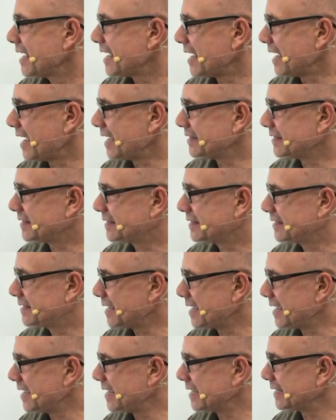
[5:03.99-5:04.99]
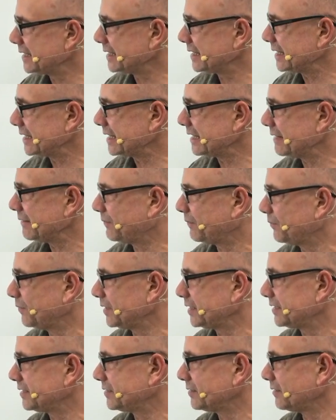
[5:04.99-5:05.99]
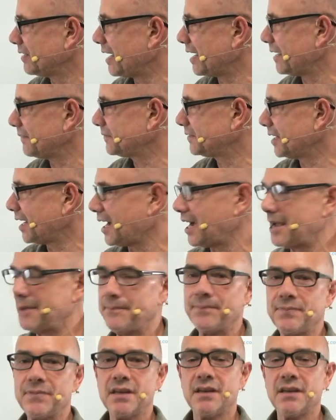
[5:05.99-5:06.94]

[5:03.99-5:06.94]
And then if we still have time,